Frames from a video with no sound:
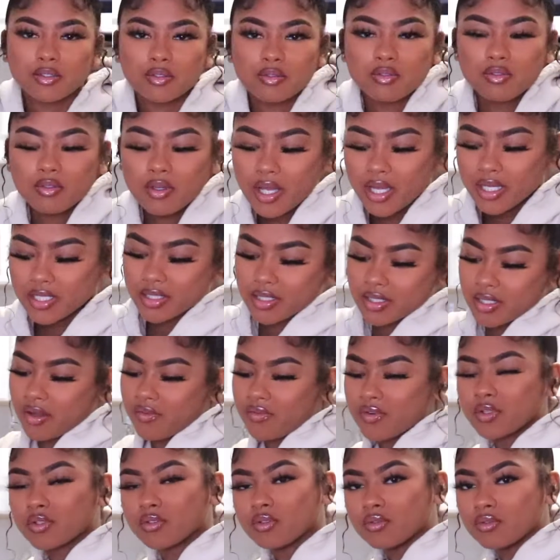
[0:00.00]
Do you guys
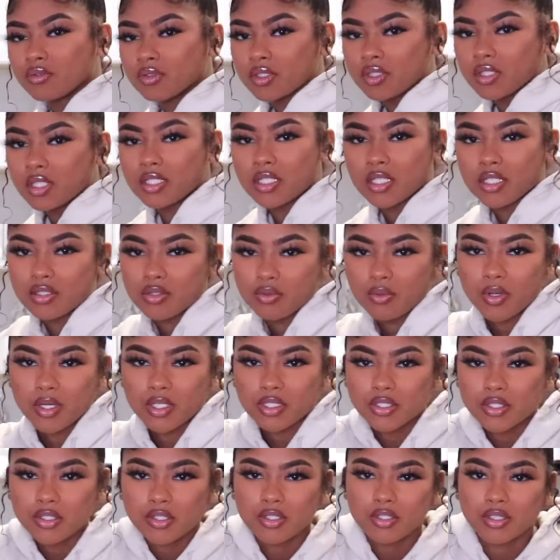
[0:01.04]
never use the
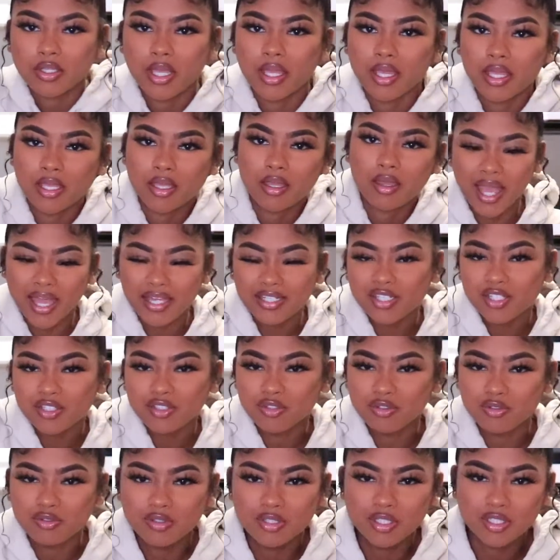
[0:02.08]
dishwasher? Like, I
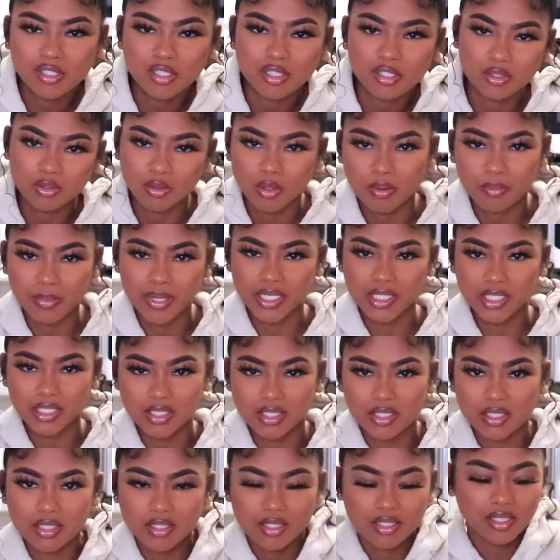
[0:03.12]
just use it to store my
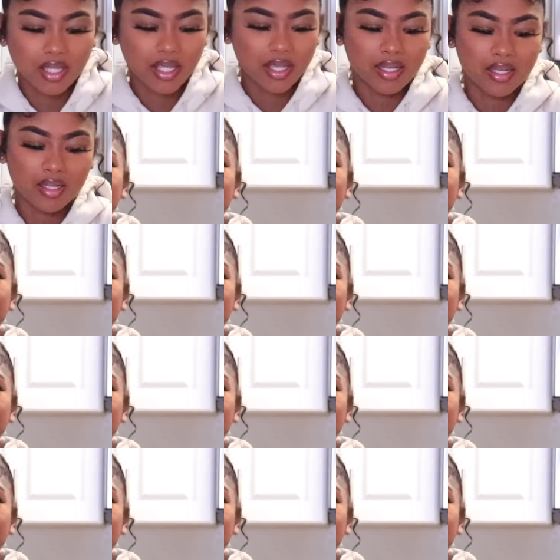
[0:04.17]
dishes. Like,